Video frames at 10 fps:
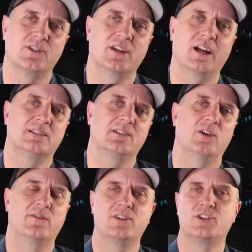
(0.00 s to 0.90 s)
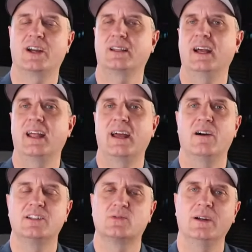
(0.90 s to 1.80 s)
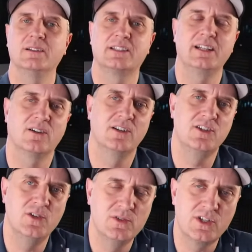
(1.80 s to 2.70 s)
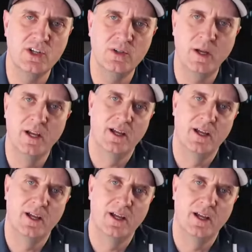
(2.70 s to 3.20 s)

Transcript: So you guys can go over and check that out as well as here on YouTube.